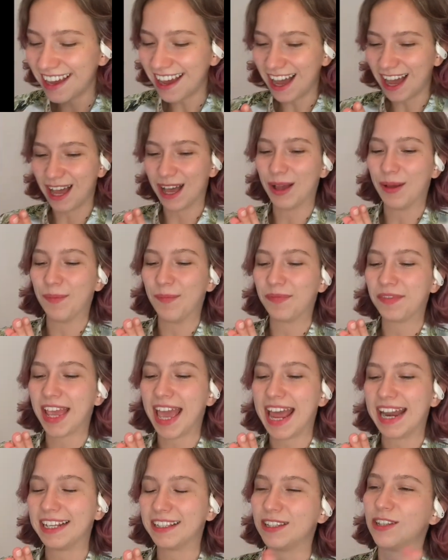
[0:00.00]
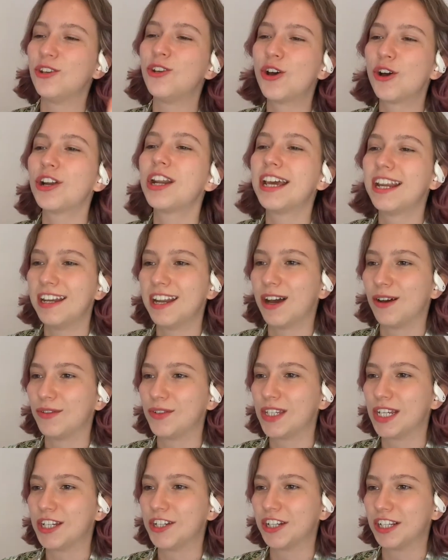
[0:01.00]
And it's not
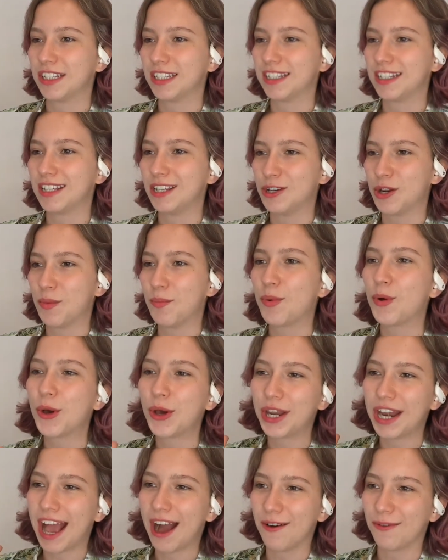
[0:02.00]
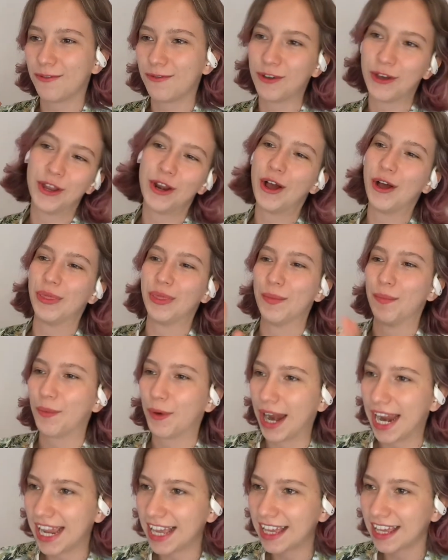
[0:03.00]
enough to just, you know, put our foot on the
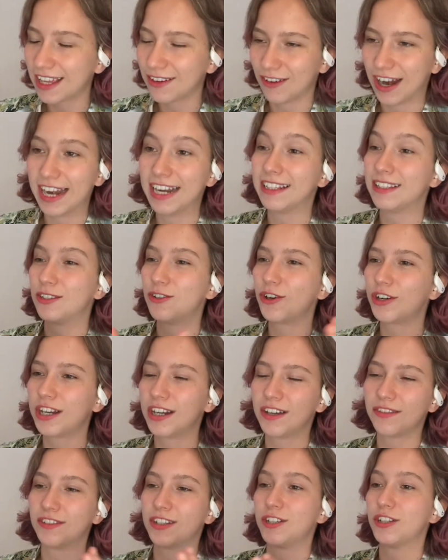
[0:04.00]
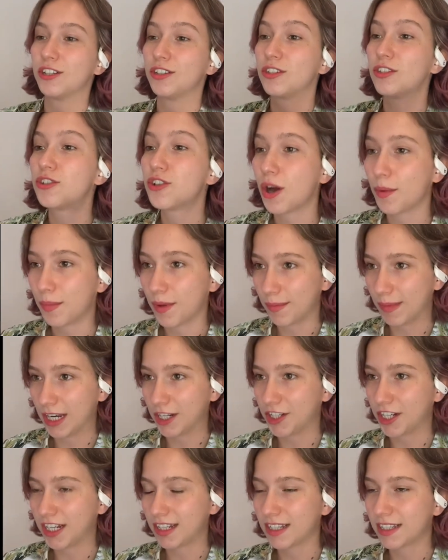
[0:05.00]
brake, right? It's not enough to just stop
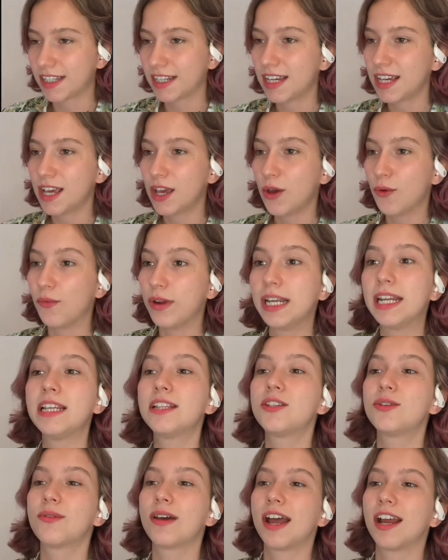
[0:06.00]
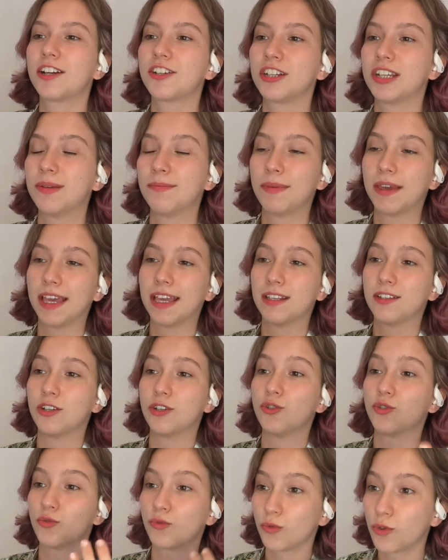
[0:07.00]
emissions. We need to actually begin to
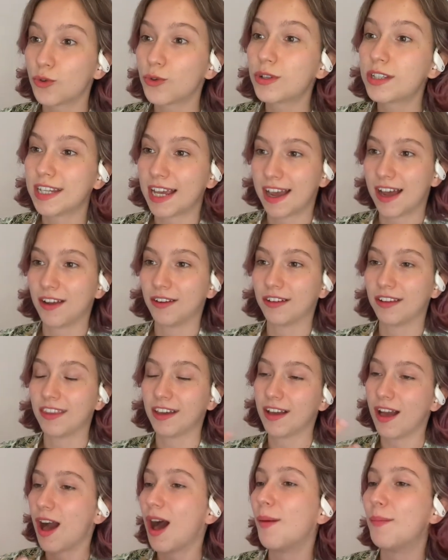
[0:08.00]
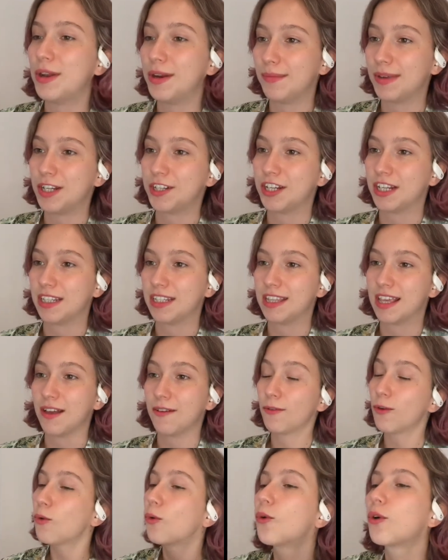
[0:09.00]
draw down the carbon emissions that
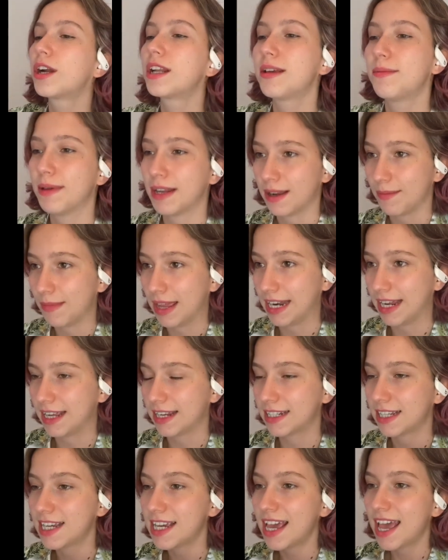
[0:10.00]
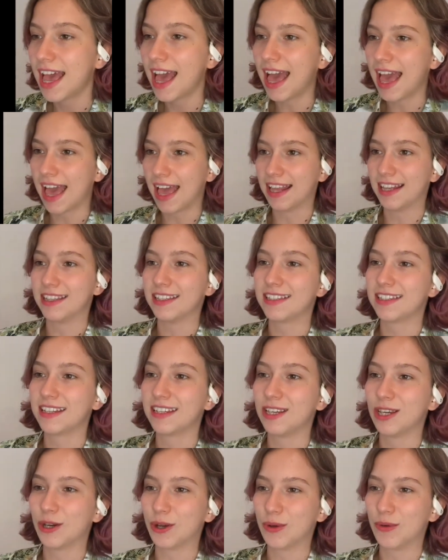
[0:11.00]
have already been emitted. And,
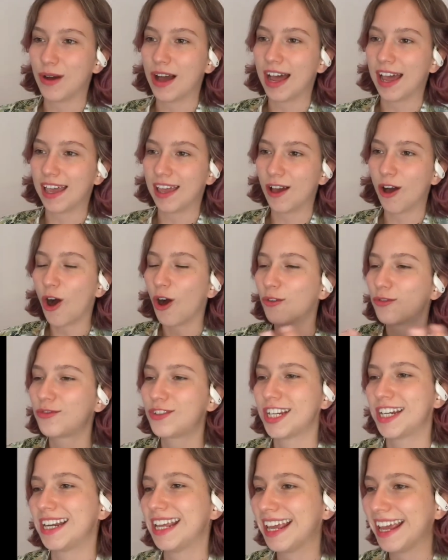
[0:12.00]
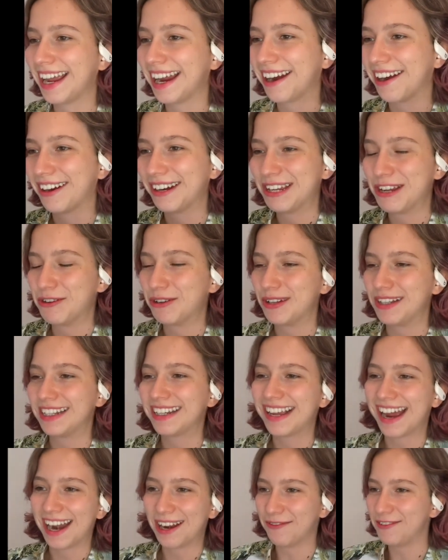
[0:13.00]
you know, I often hear, you know,
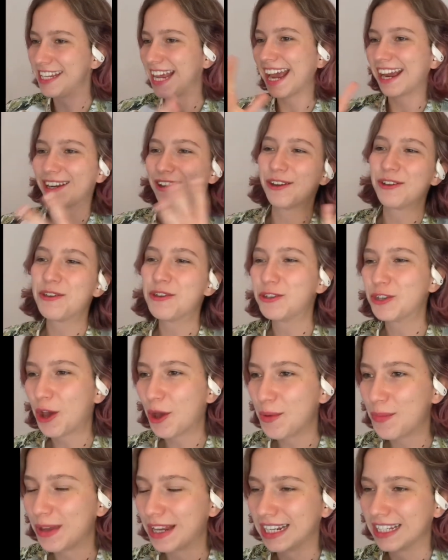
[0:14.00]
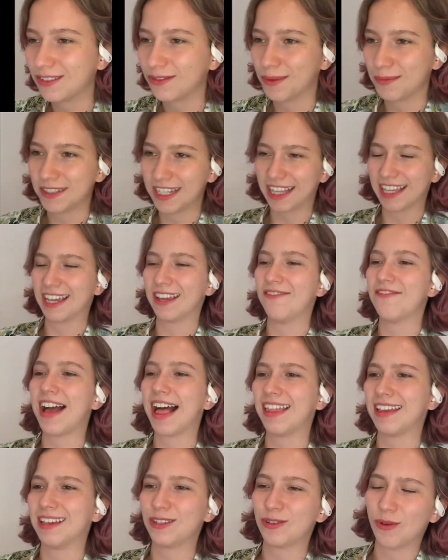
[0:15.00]
kind of techno-utopianists from Silicon
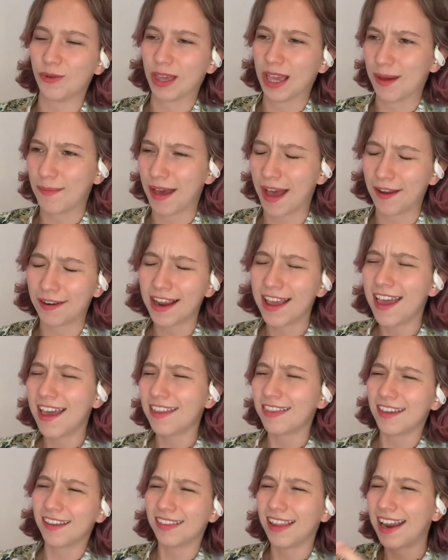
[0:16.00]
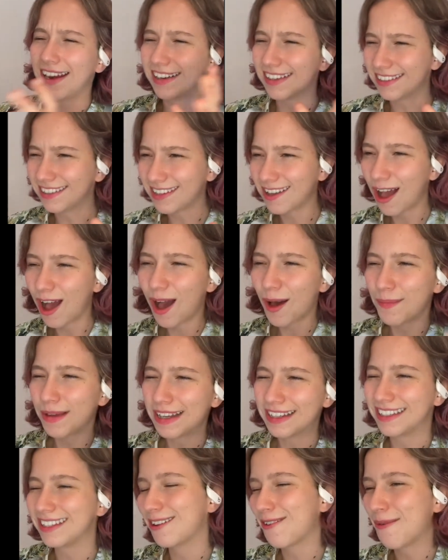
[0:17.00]
Valley talking about the latest
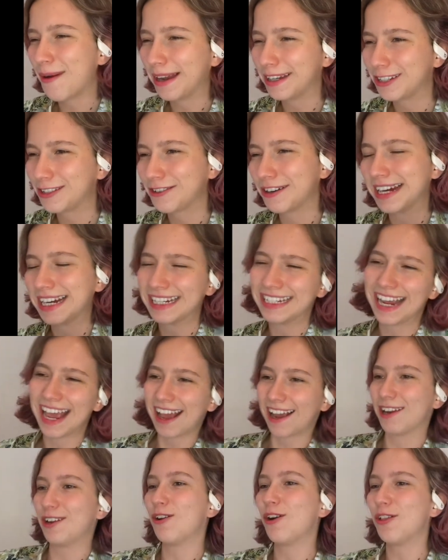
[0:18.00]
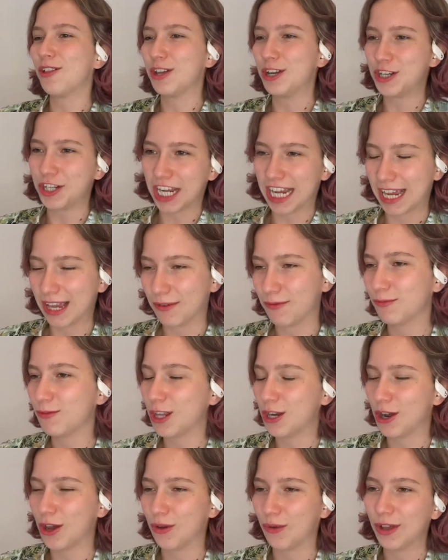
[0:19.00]
carbon sequestering technology,
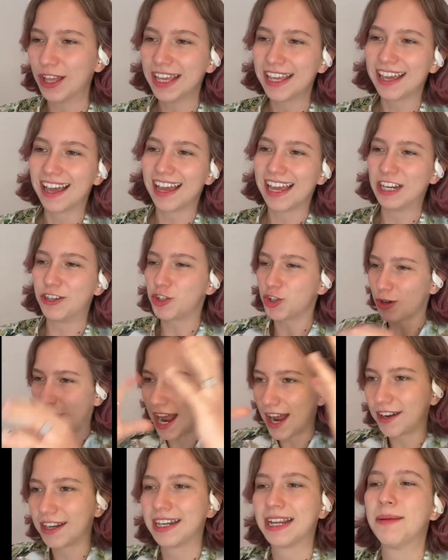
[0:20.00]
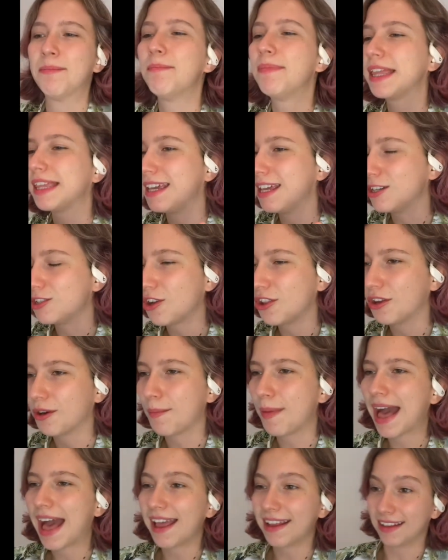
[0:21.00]
you know, enshrouded in billion-dollar
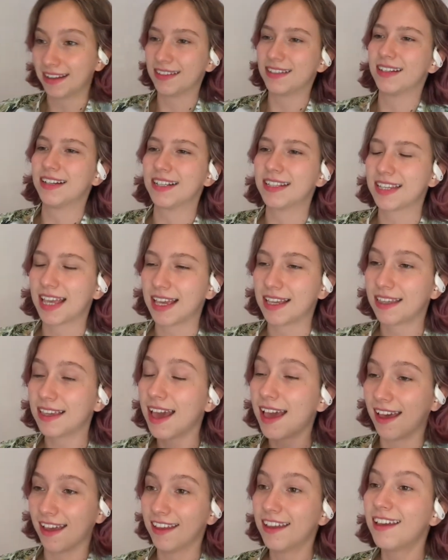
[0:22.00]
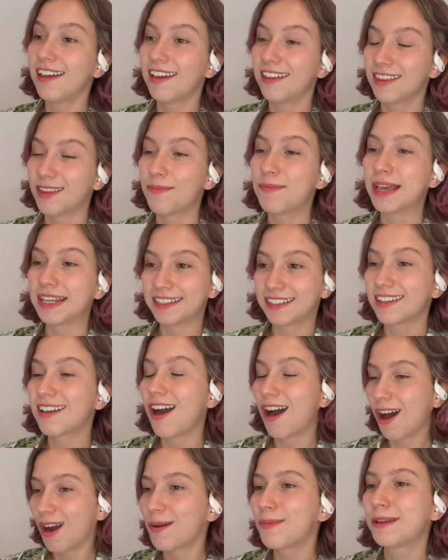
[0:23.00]
patents. And it's like, yeah, the best
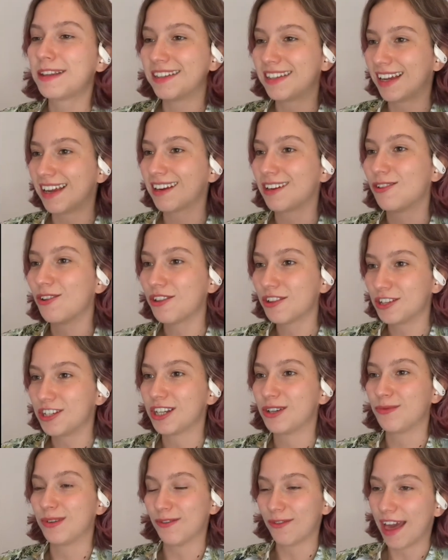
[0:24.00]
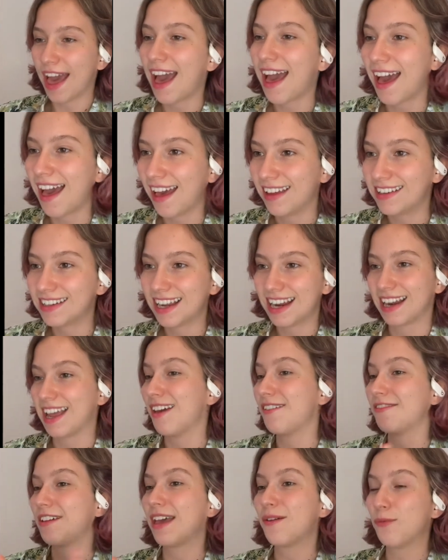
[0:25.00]
carbon technology we've had and
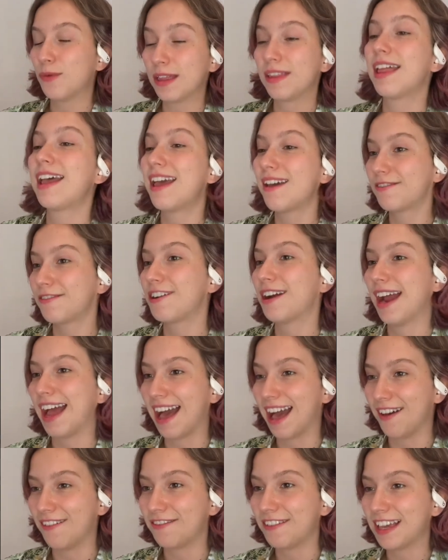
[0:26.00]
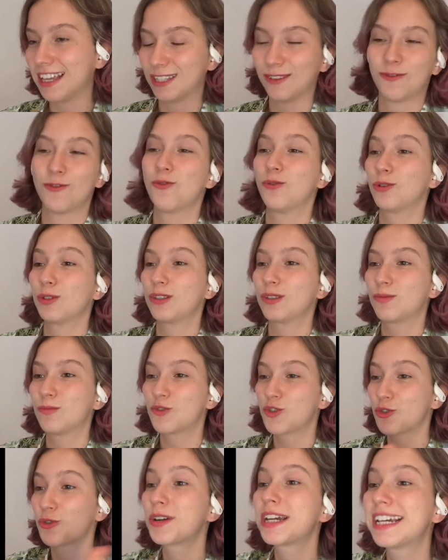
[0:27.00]
will ever have is, of course,
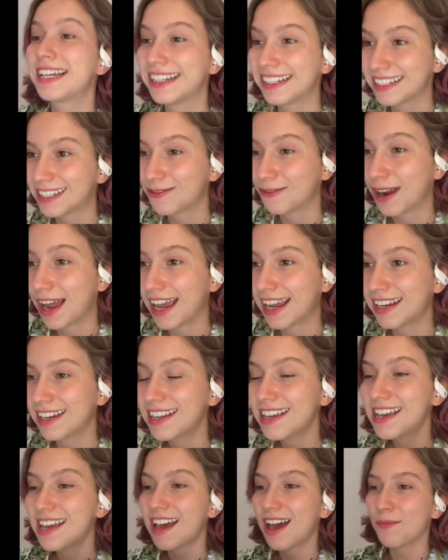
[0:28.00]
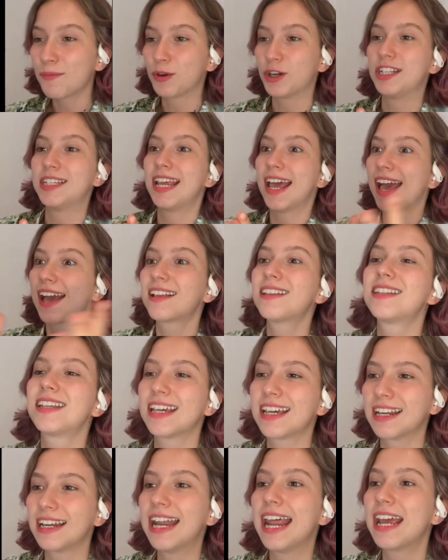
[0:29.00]
trees, right?
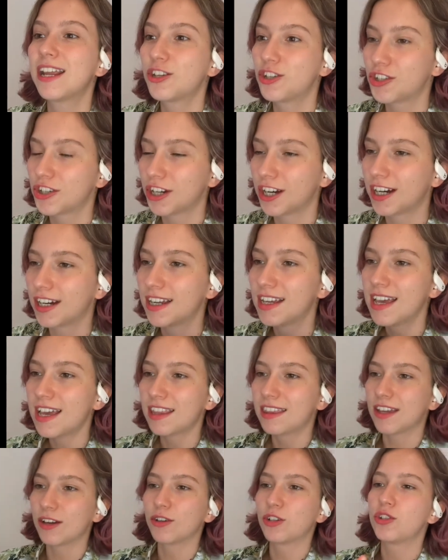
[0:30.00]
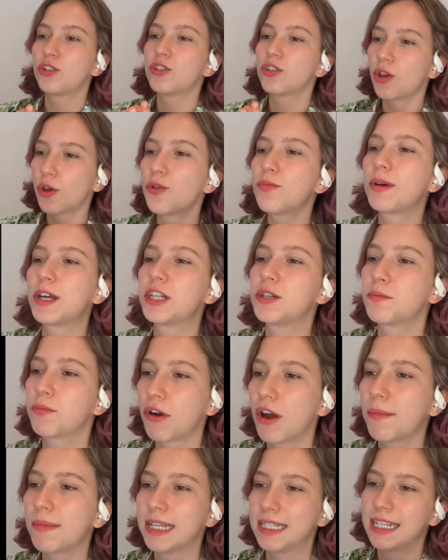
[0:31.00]
Protecting nature. There is so much
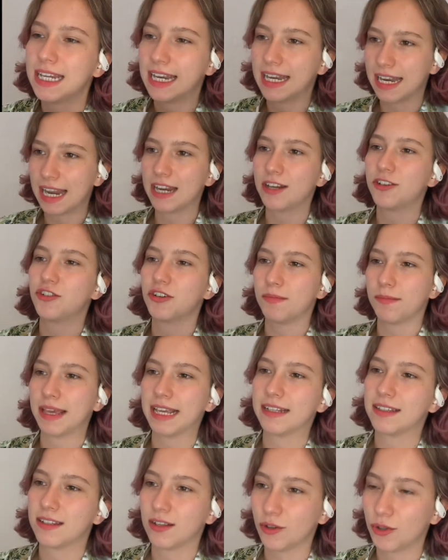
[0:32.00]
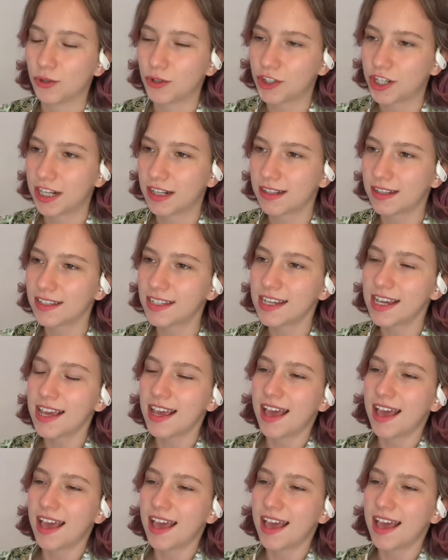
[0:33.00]
promise in nature-based solutions.